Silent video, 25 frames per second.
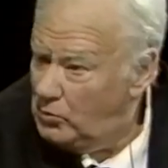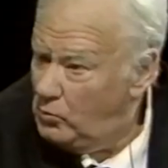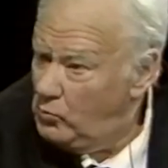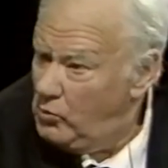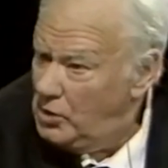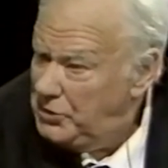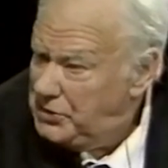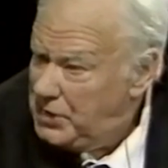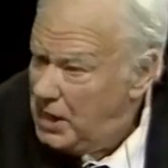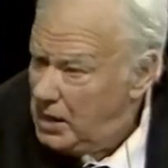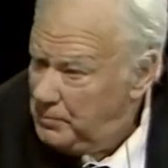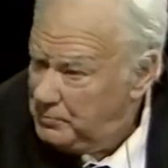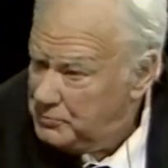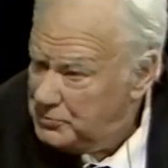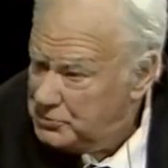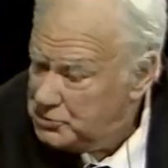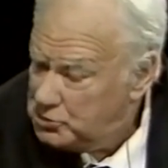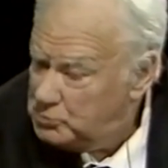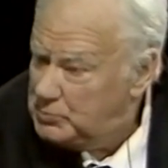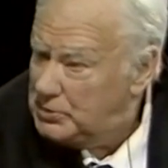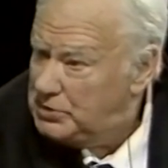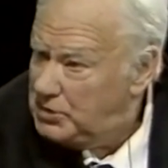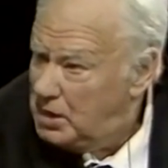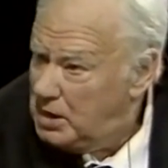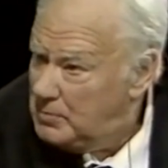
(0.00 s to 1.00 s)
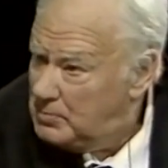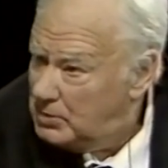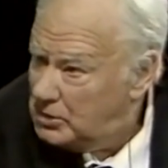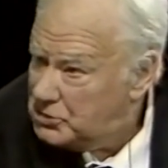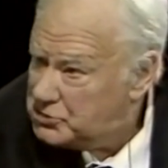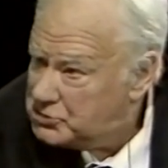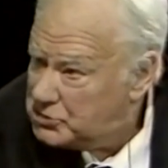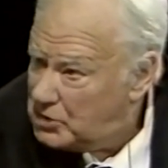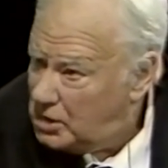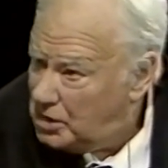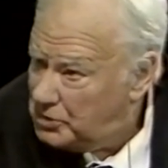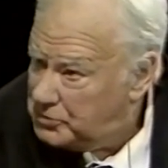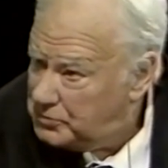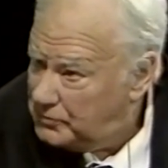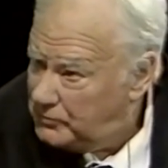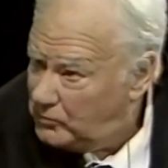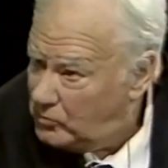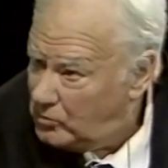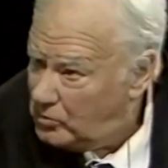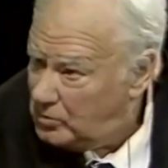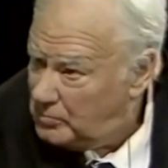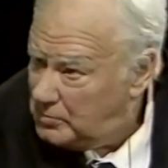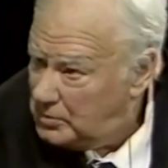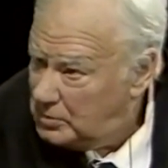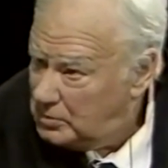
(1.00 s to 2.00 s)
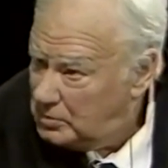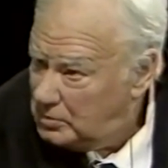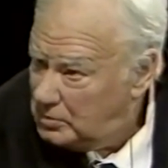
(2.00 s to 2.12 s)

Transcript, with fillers: what happens to enable a star to form?